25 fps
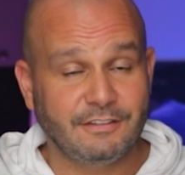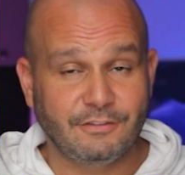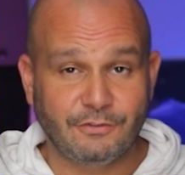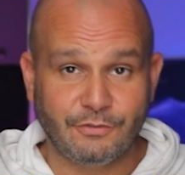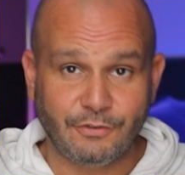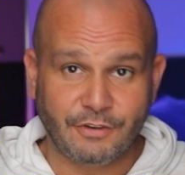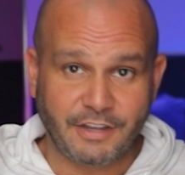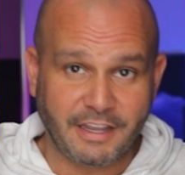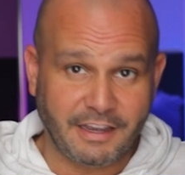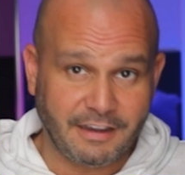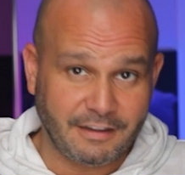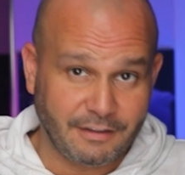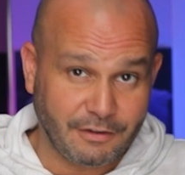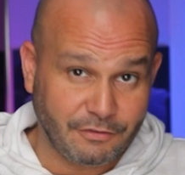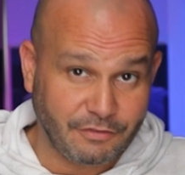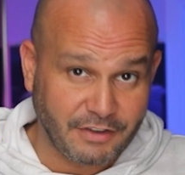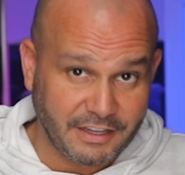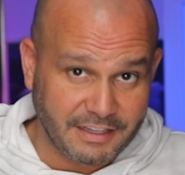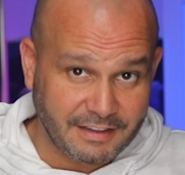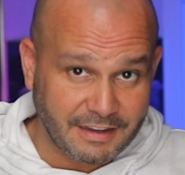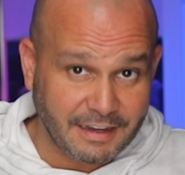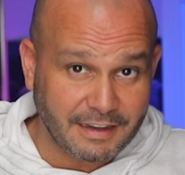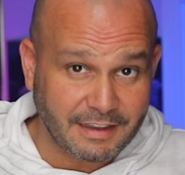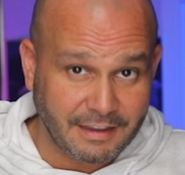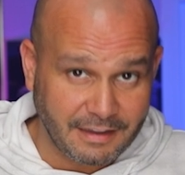To kind of
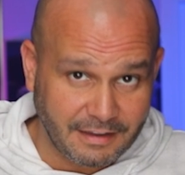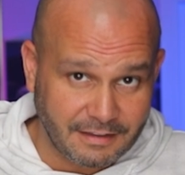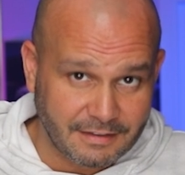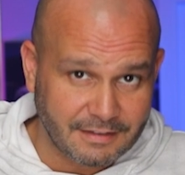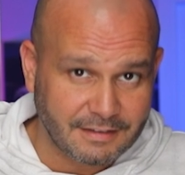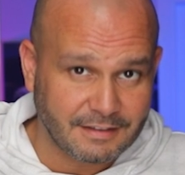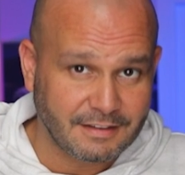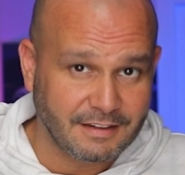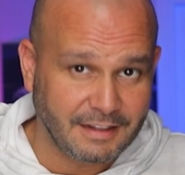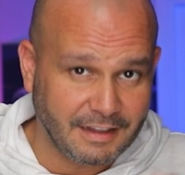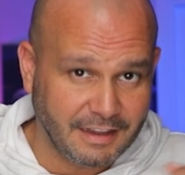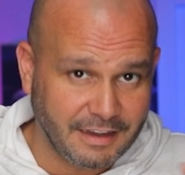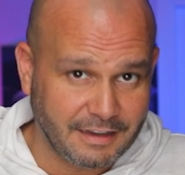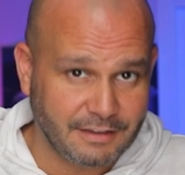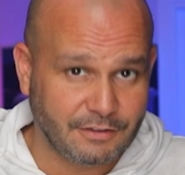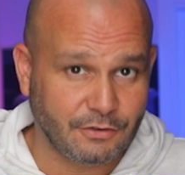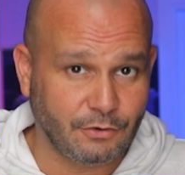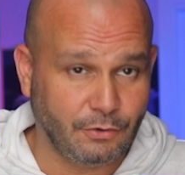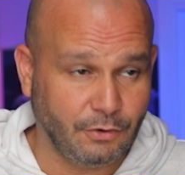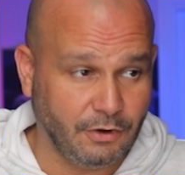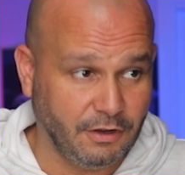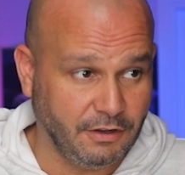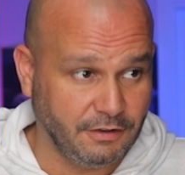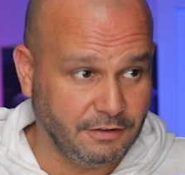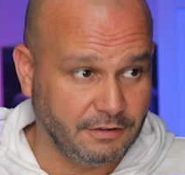attack it later
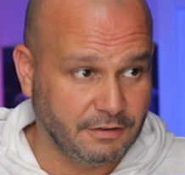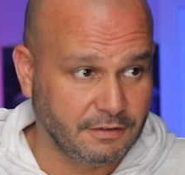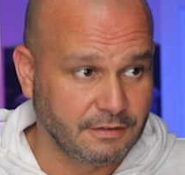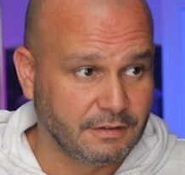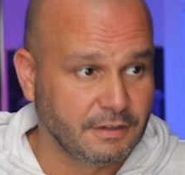on.